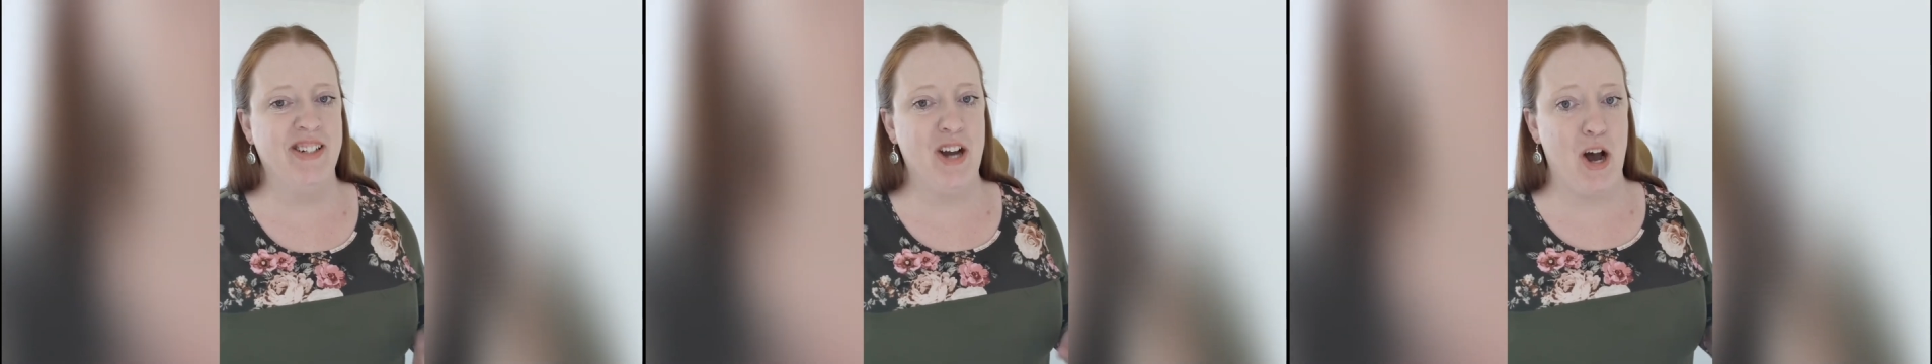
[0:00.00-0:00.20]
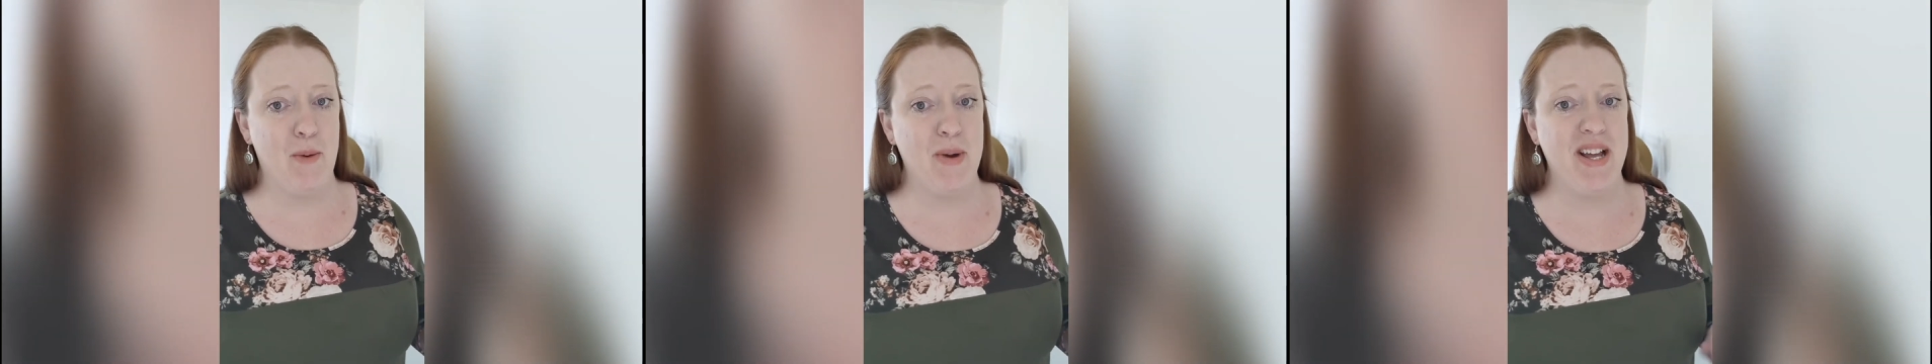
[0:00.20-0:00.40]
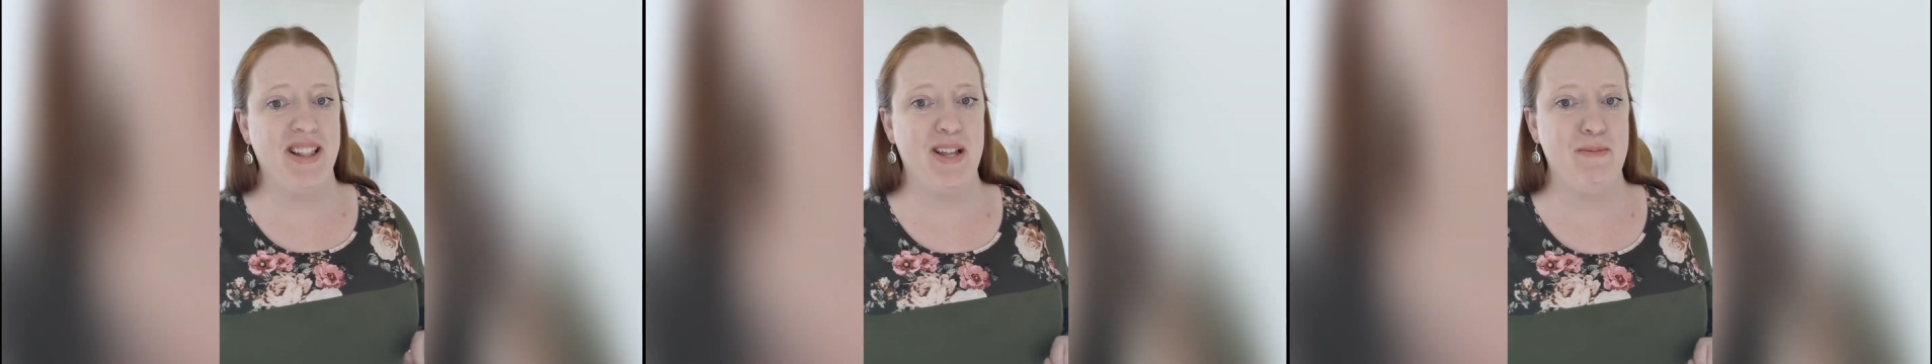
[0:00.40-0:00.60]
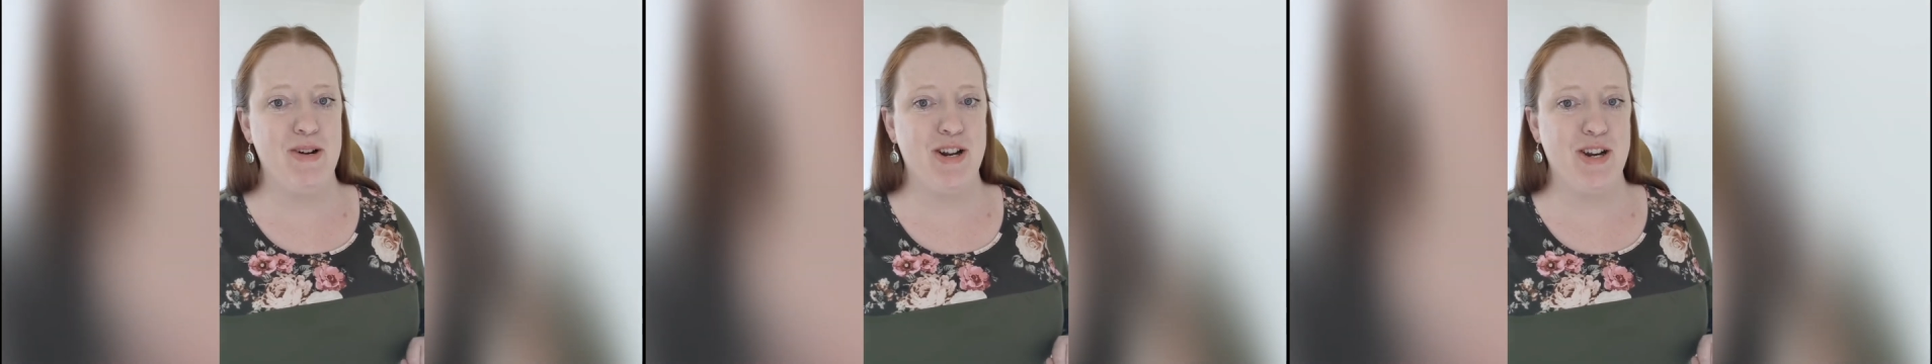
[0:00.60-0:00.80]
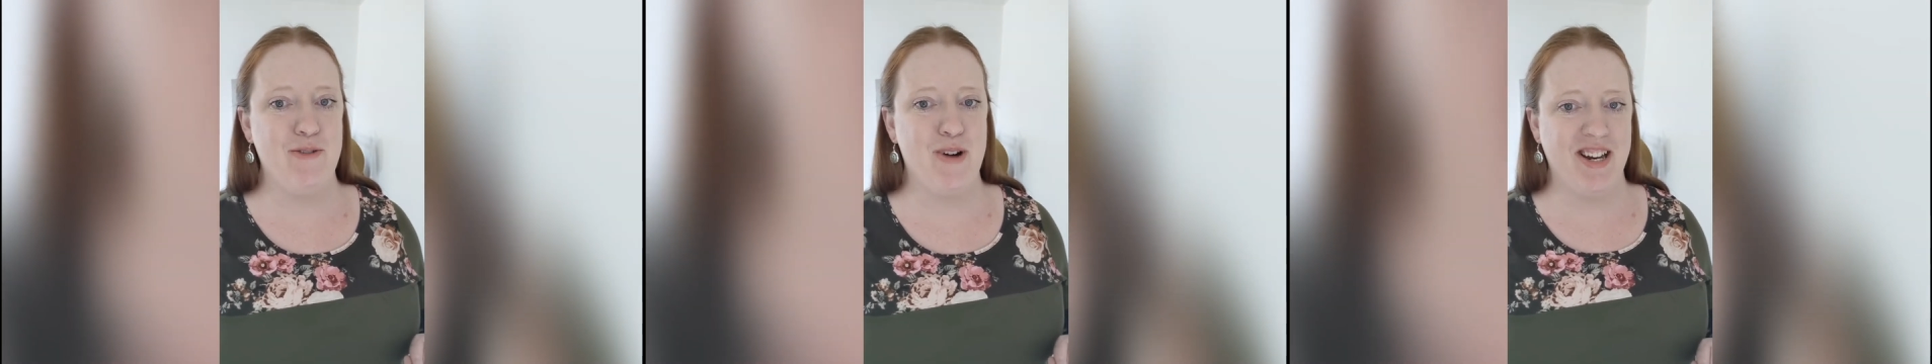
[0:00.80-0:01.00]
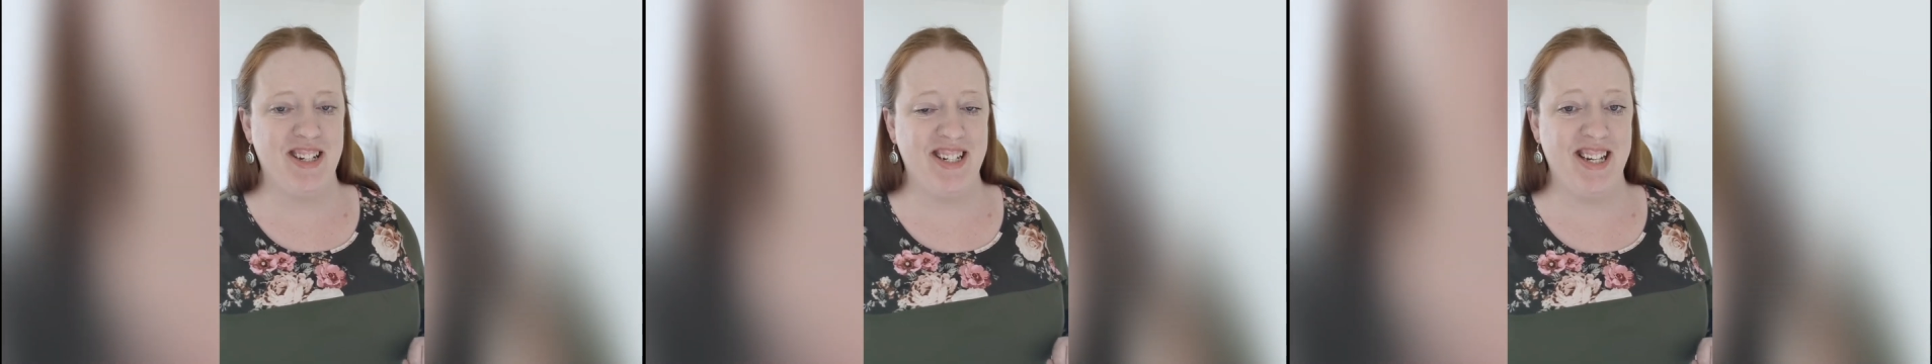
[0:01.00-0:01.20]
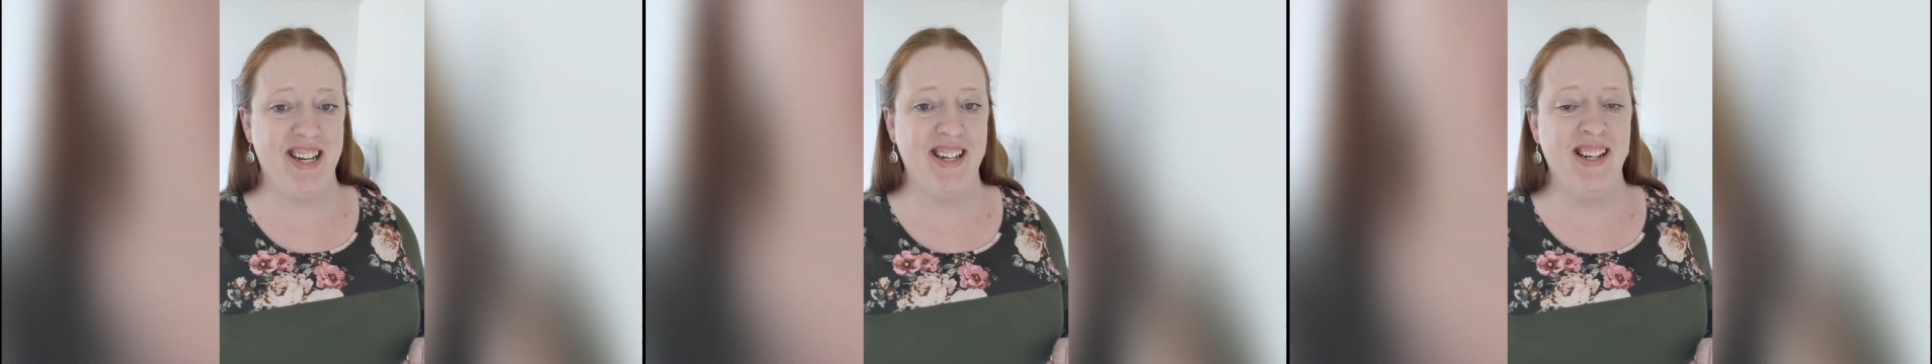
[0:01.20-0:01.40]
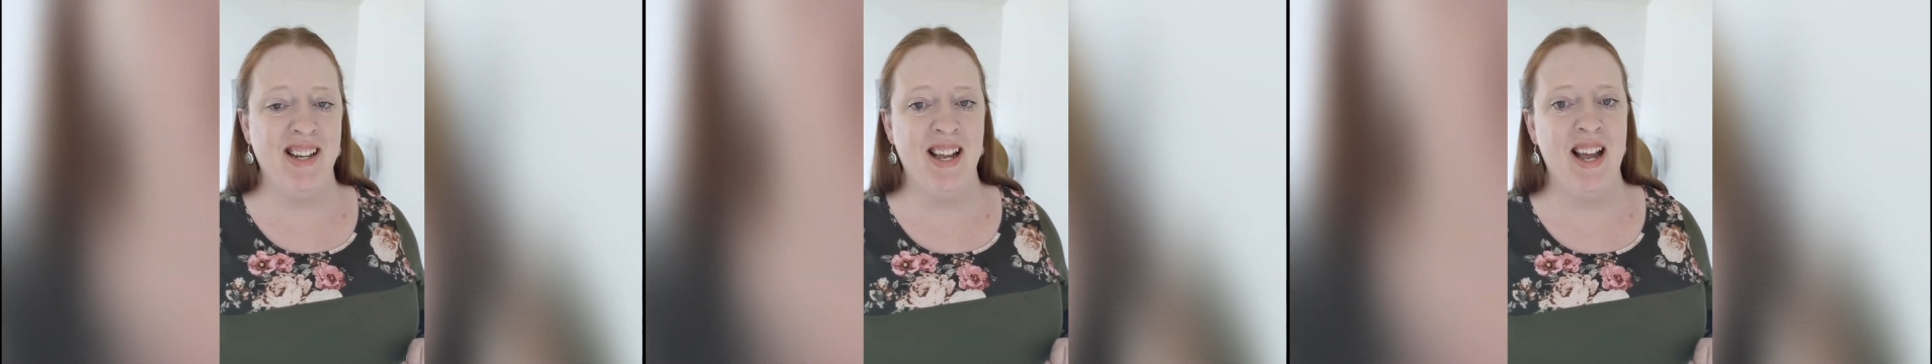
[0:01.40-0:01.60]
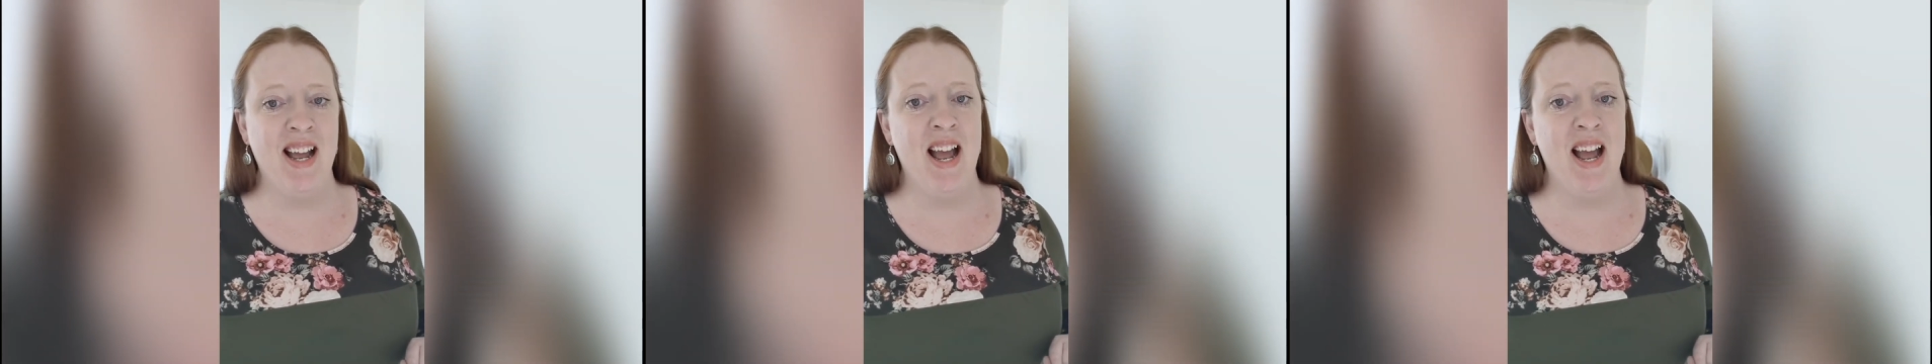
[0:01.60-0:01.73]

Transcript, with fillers: comment, let me know you watched it.